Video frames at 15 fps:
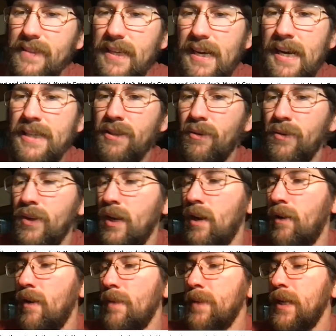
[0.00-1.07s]
I don't
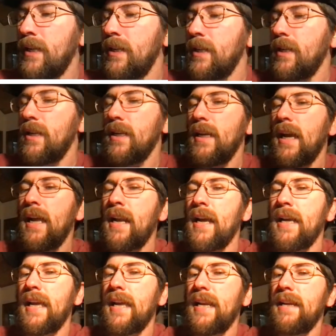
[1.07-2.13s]
know. I mean, and I
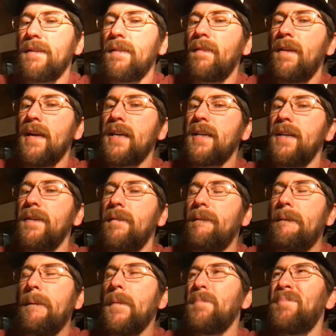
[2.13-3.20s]
get it. Like,
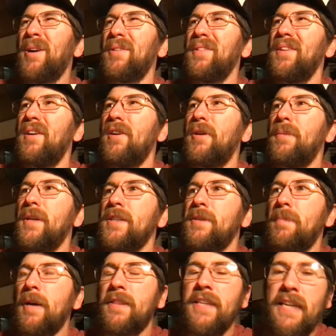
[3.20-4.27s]
part of the argument is
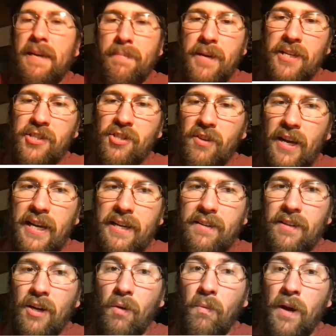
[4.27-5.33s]
about the image, like,
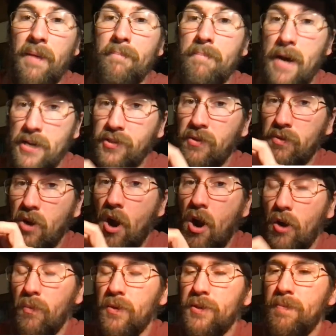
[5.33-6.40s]
what a muscle
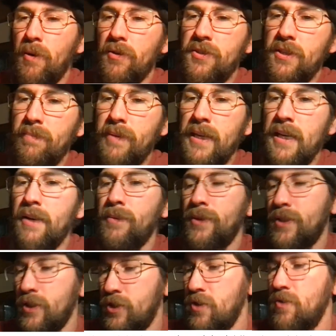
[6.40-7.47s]
car was supposed to be. It was
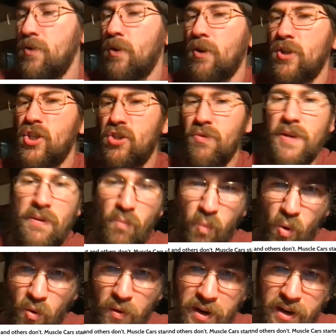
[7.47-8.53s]
a two-door street
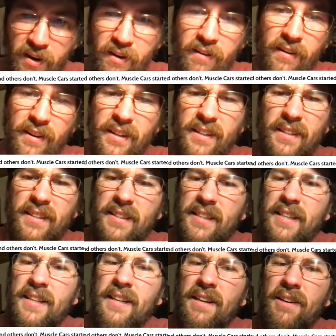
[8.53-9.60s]
warrior,
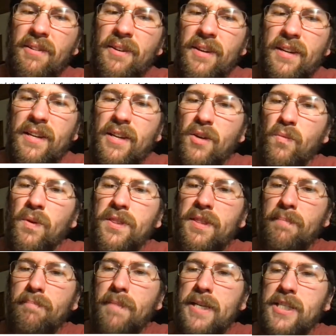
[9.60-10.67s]
with the
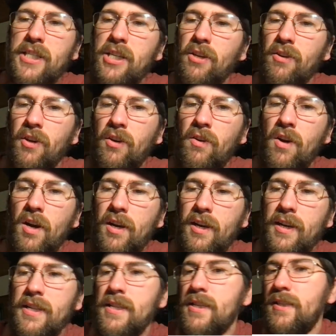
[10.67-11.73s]
muscular look
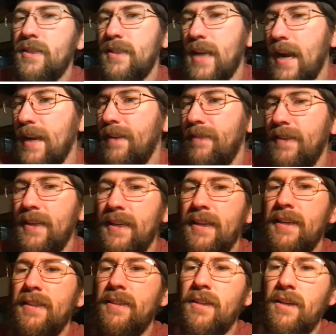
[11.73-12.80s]
and the styling
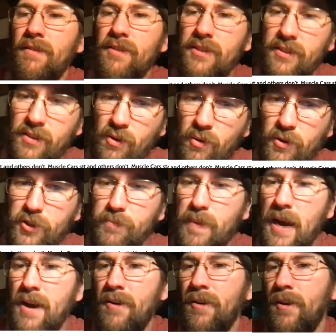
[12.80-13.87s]
and obviously the
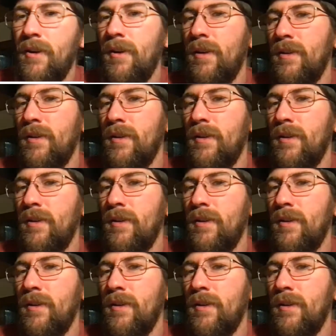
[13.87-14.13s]
horsepower.